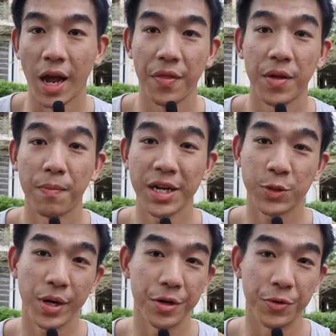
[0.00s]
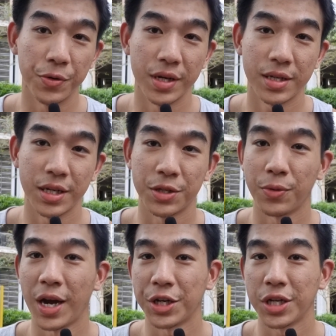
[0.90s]
And the best way to do this is
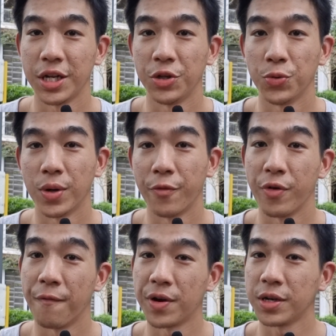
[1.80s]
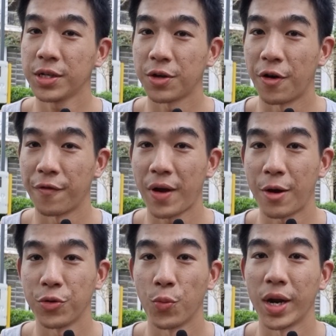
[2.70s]
to actually do a reverse of
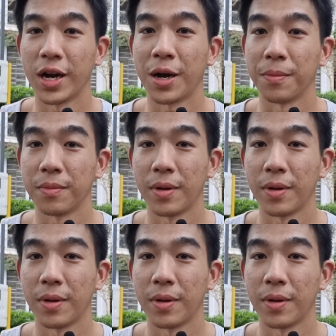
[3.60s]
how you went up.